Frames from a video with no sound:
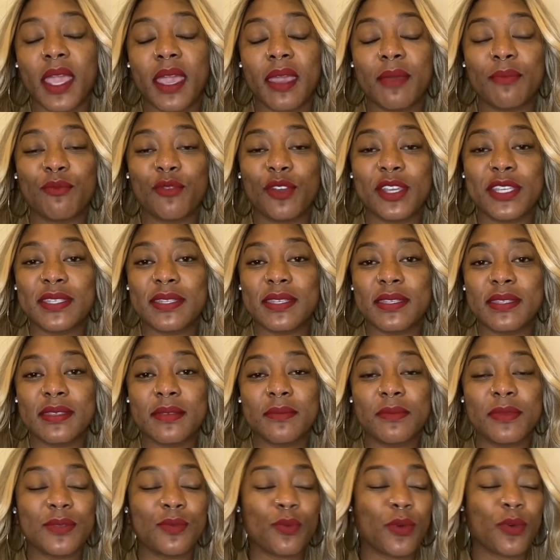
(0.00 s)
Um,
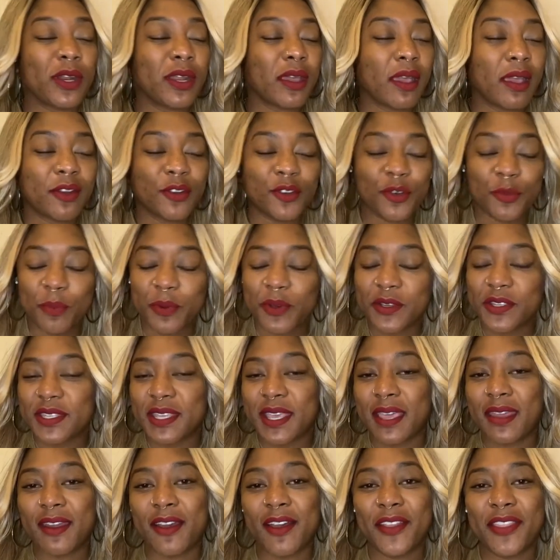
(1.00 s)
racism is
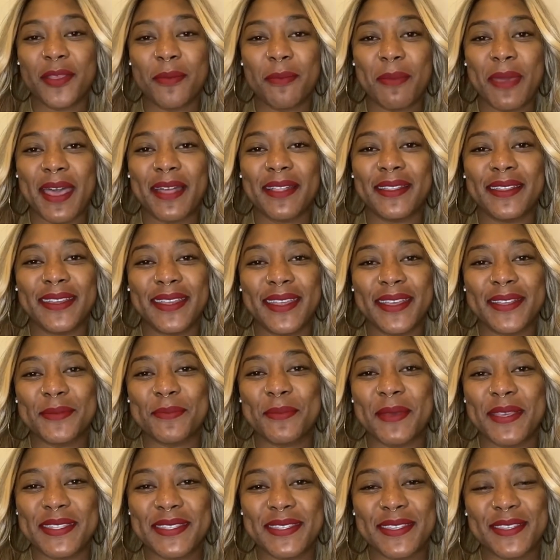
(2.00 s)
100% on the ballot,
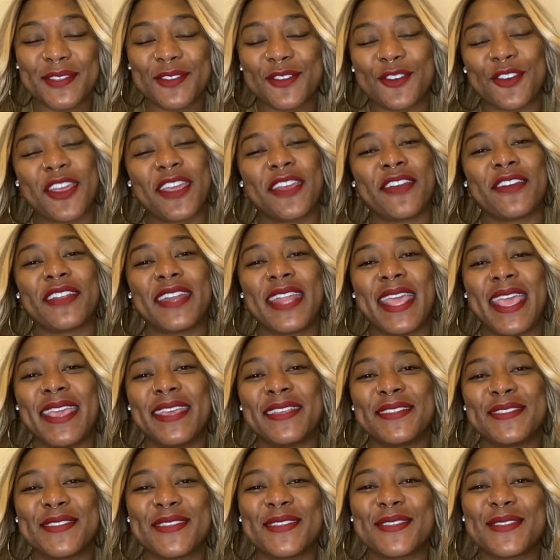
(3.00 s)
as my sister Errin
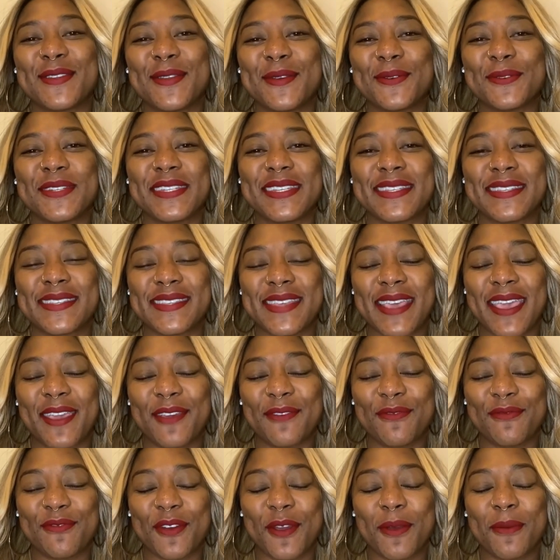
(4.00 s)
Haynes is known to
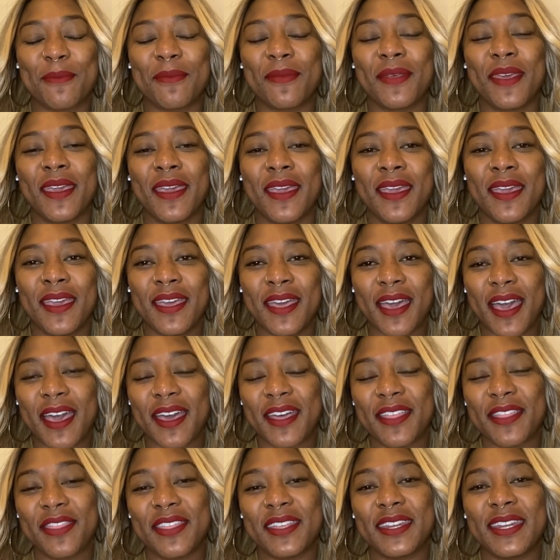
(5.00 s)
say from
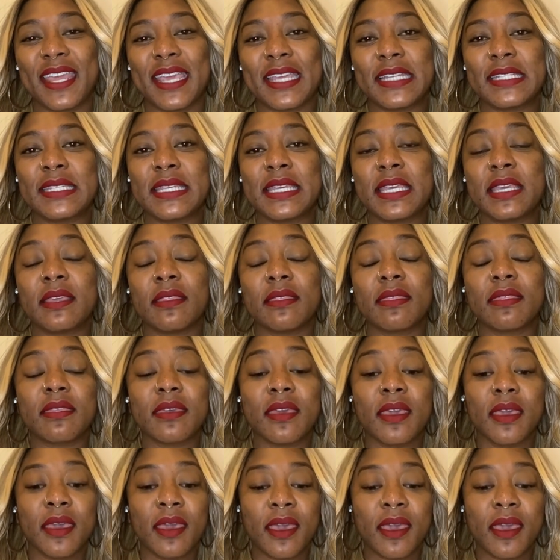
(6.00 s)
uh, the 19th.